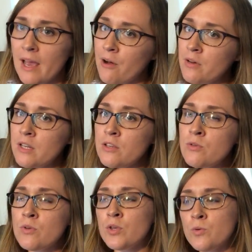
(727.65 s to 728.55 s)
How can
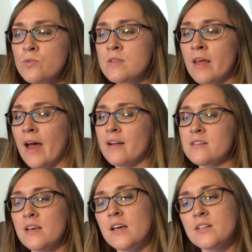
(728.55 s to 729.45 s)
you use
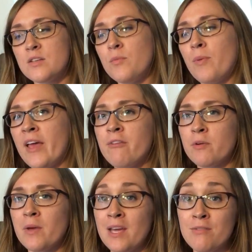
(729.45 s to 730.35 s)
that to pay
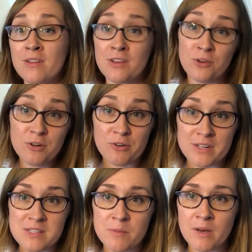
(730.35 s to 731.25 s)
for behavior that you're
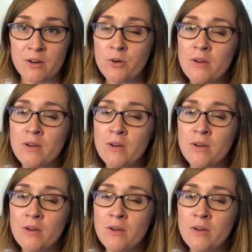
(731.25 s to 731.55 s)
crazy about?